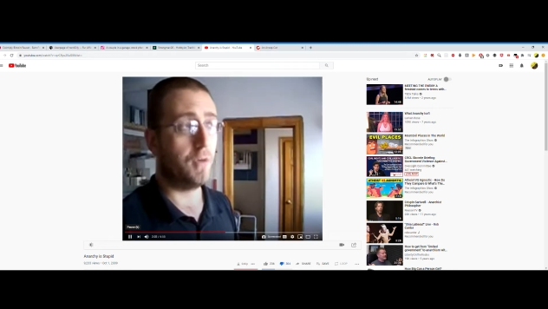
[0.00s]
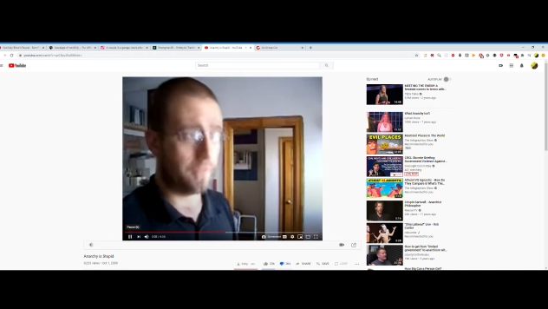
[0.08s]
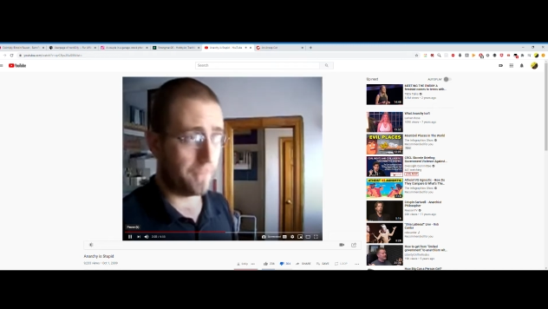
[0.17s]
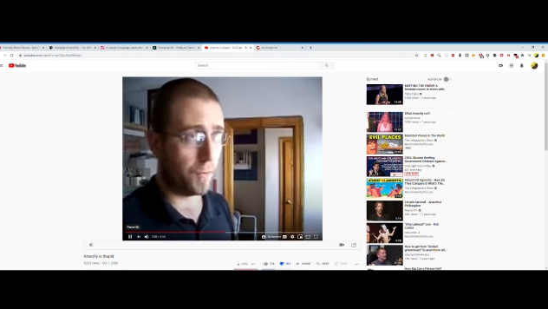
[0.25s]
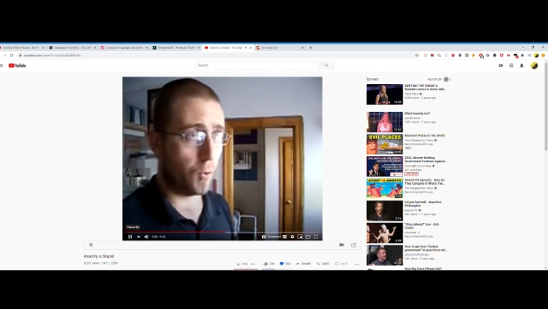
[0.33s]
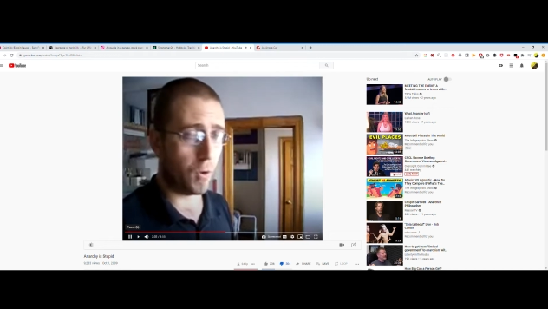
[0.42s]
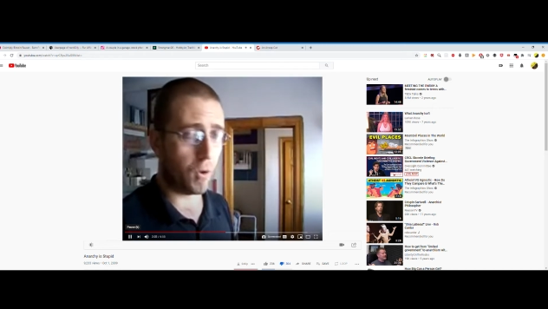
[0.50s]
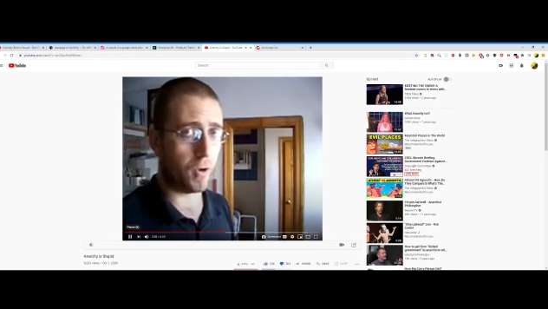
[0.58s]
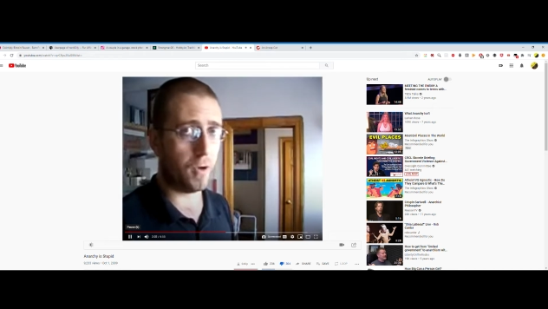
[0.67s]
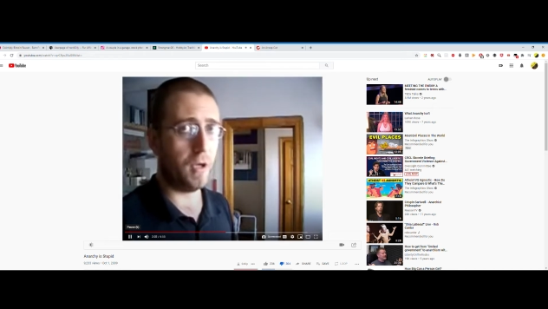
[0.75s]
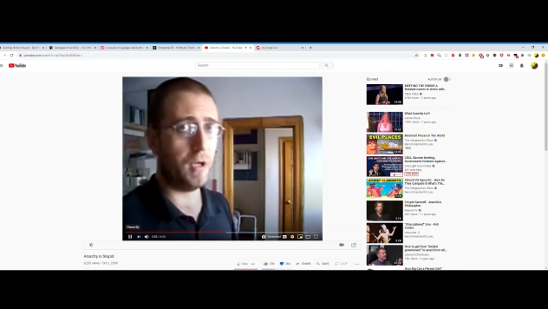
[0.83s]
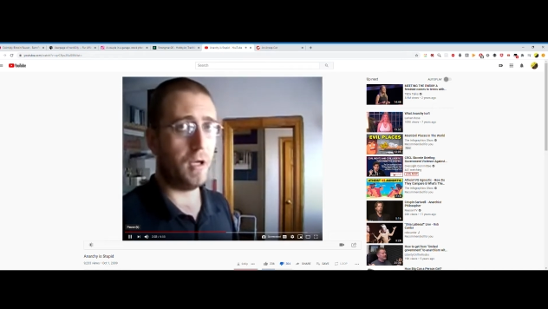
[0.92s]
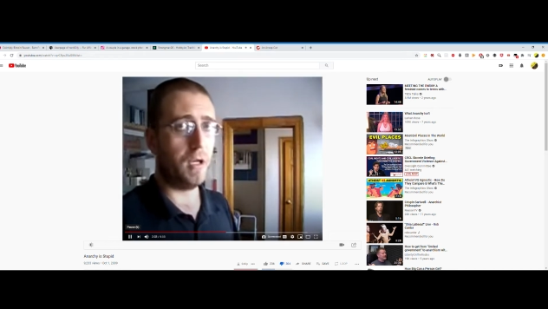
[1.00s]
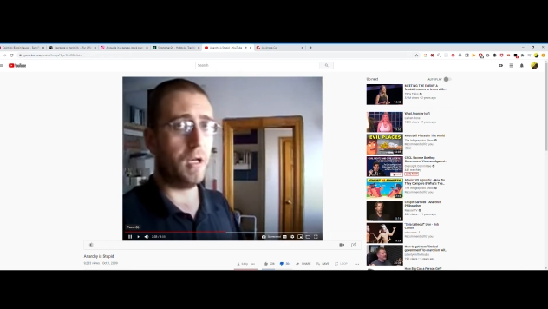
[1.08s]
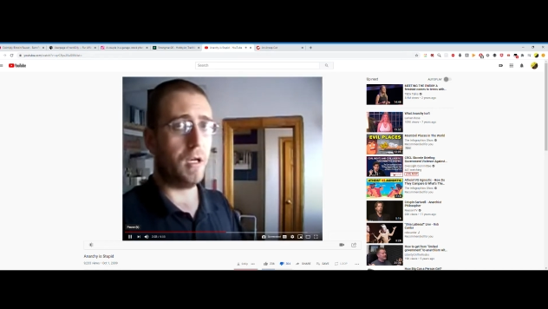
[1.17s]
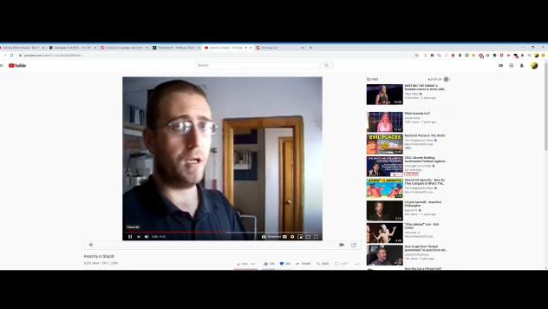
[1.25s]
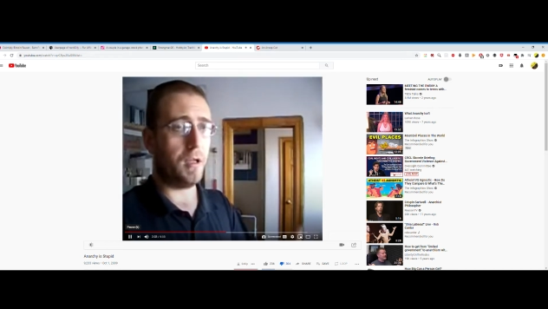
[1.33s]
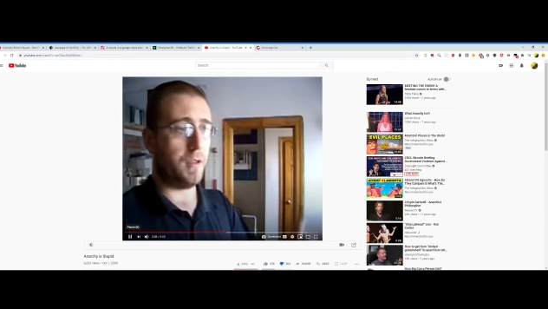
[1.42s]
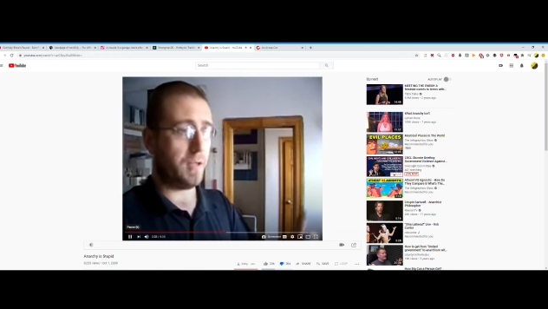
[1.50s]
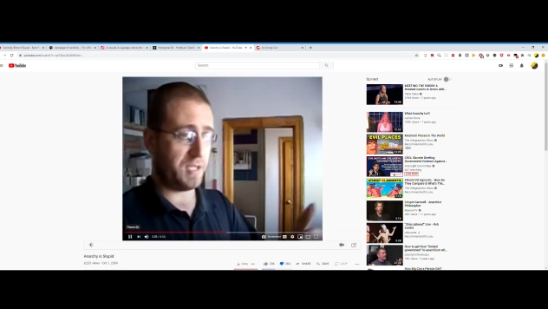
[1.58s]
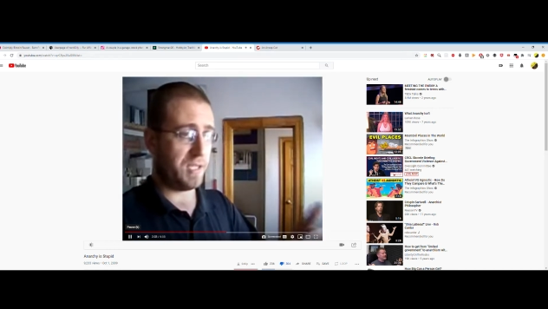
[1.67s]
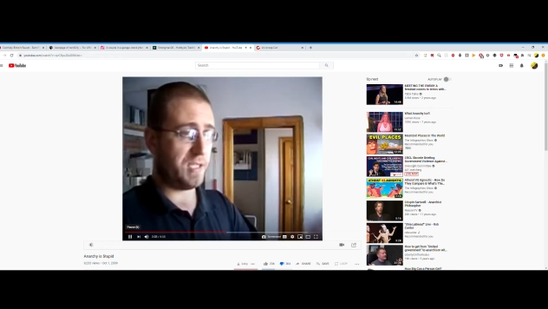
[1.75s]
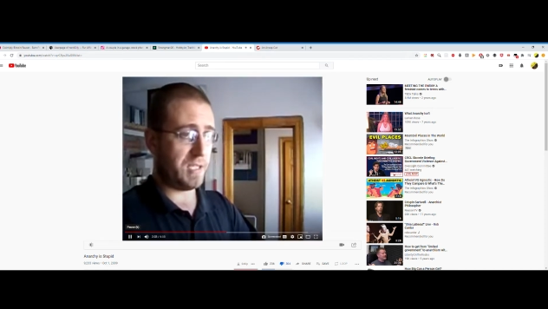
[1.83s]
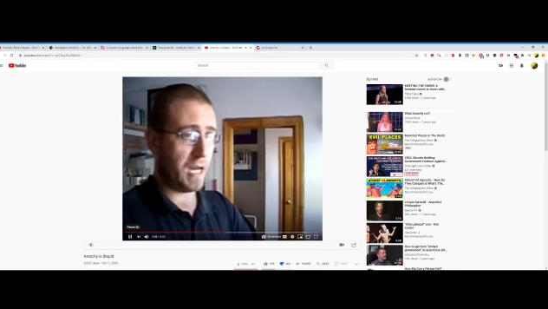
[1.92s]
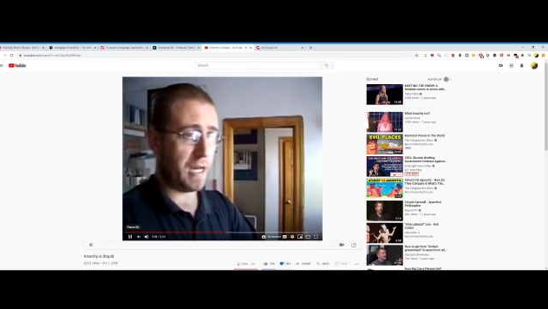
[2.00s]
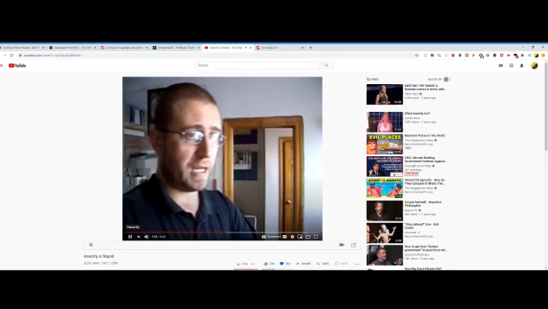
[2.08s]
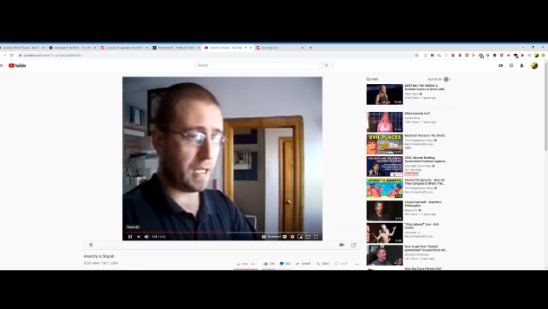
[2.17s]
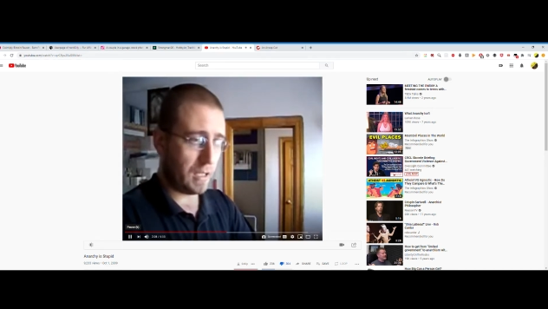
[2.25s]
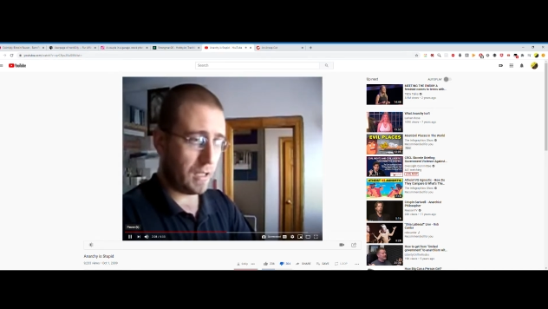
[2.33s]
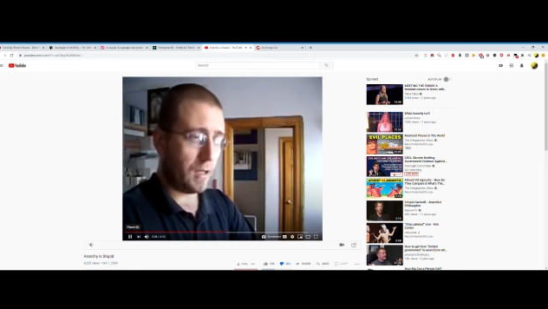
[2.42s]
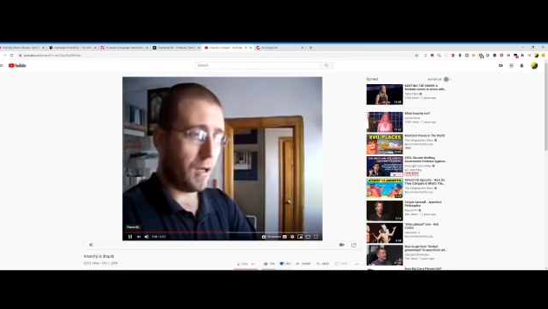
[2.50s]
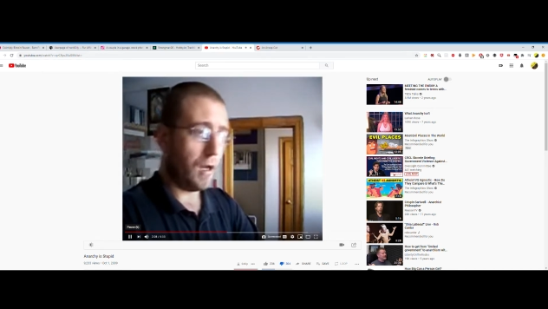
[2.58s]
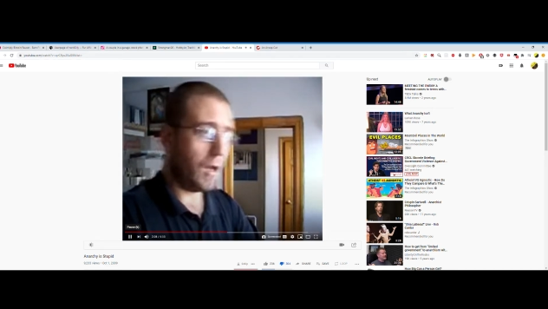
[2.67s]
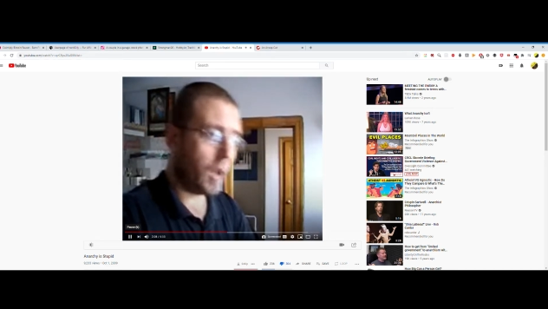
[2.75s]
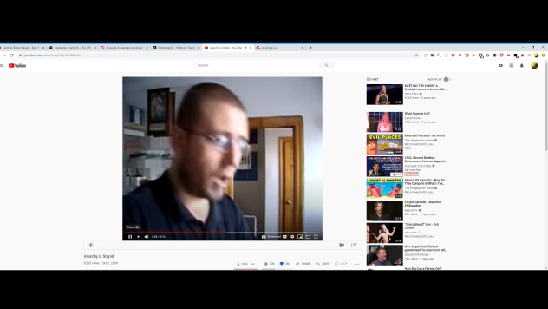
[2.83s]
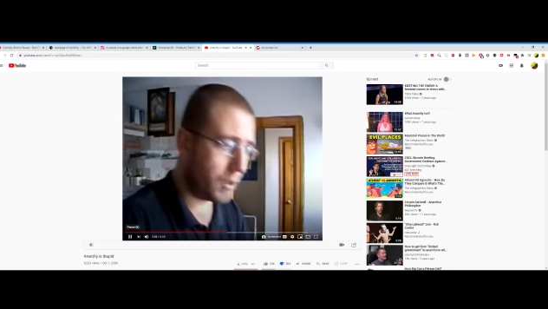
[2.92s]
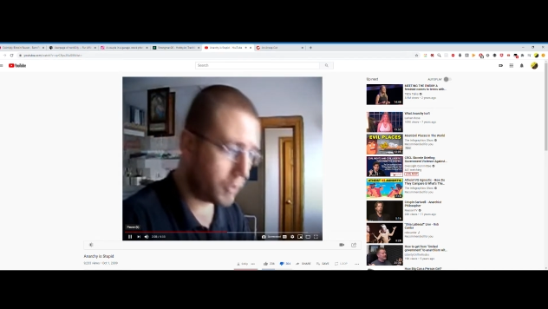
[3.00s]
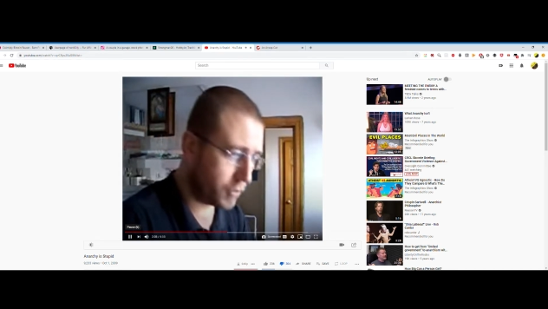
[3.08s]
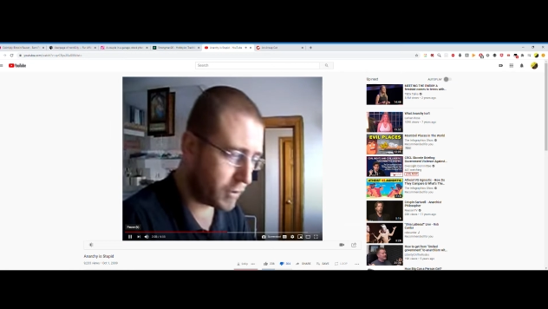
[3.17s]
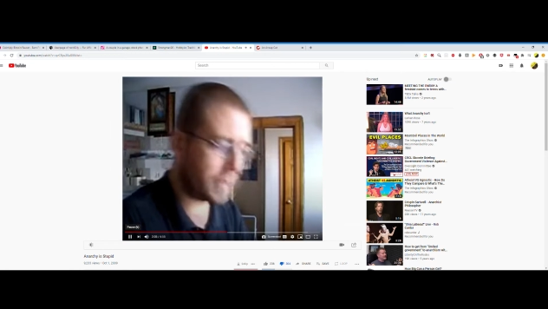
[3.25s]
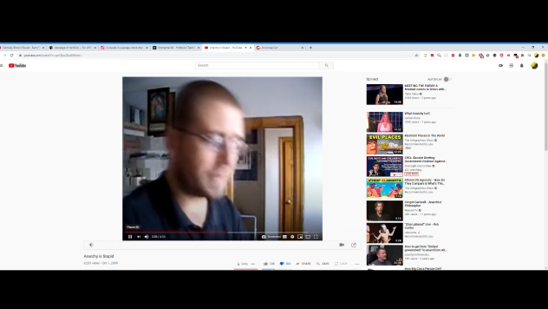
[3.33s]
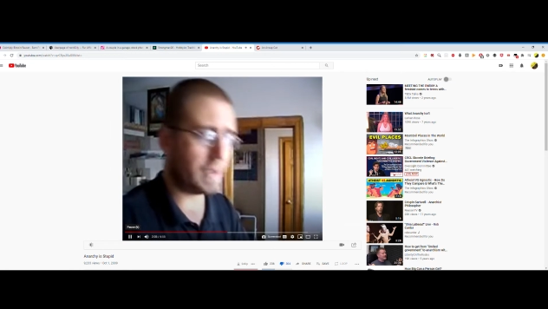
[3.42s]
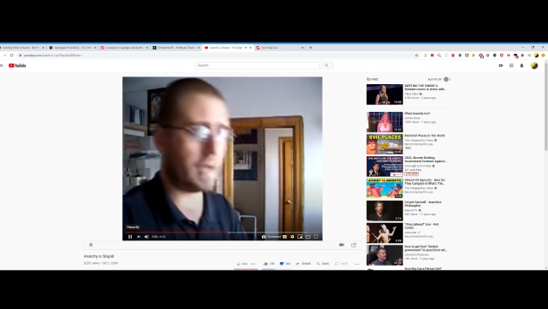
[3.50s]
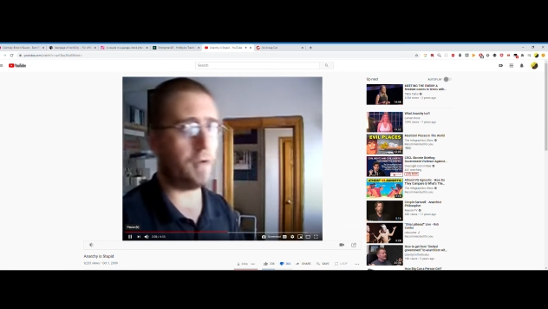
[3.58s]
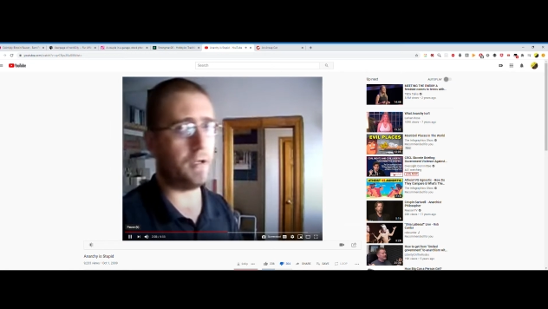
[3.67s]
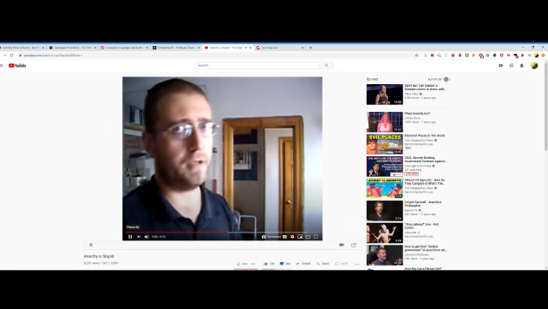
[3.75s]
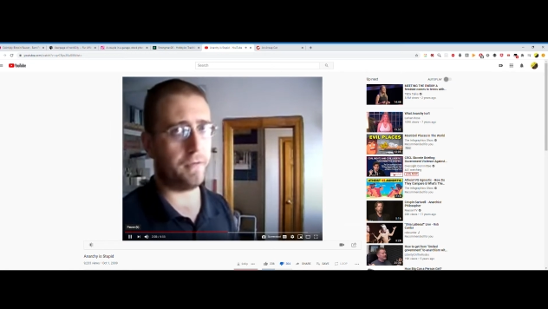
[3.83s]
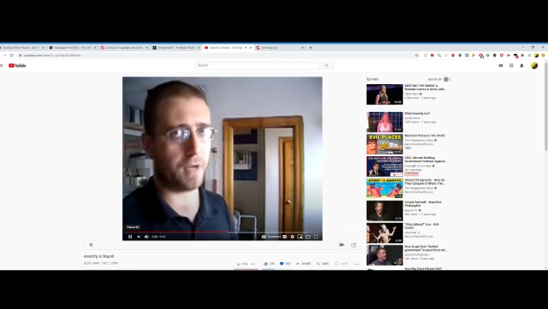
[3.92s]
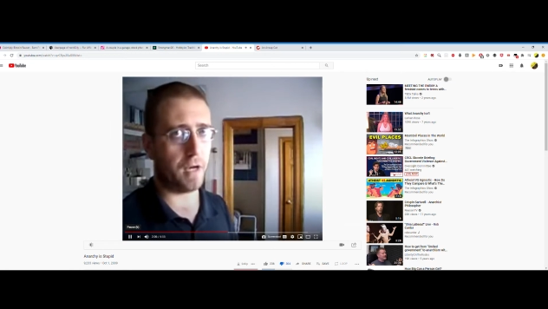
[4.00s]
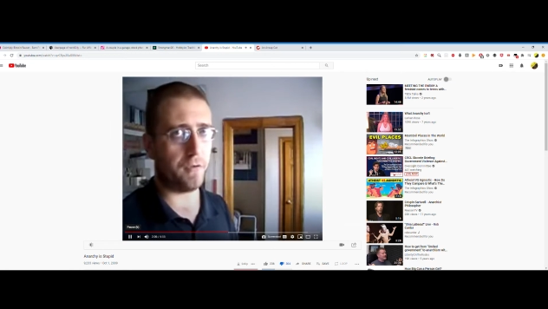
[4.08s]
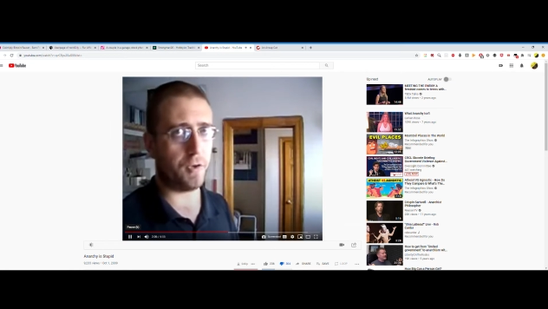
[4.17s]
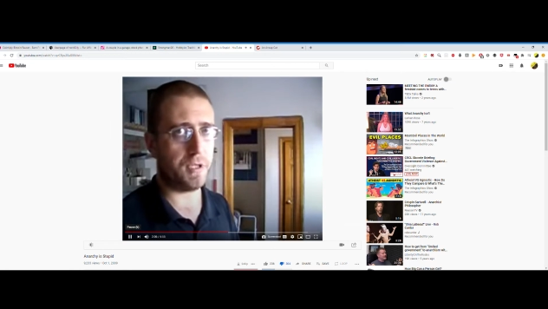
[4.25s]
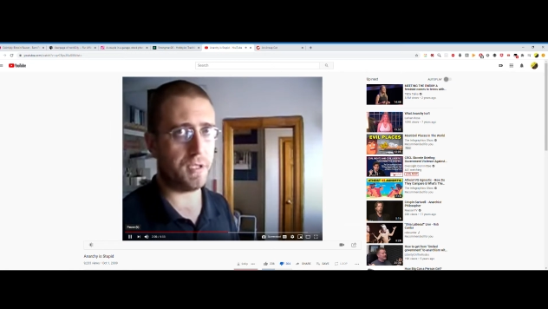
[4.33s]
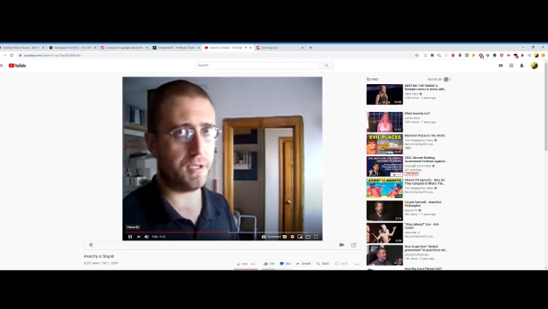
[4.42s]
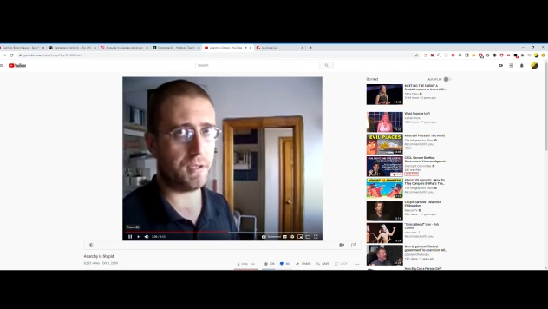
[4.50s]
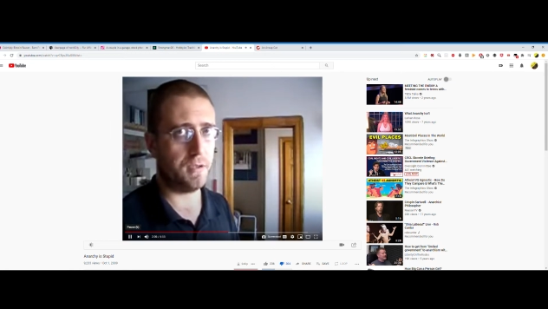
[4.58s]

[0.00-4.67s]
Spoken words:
For the society underneath an area of governance.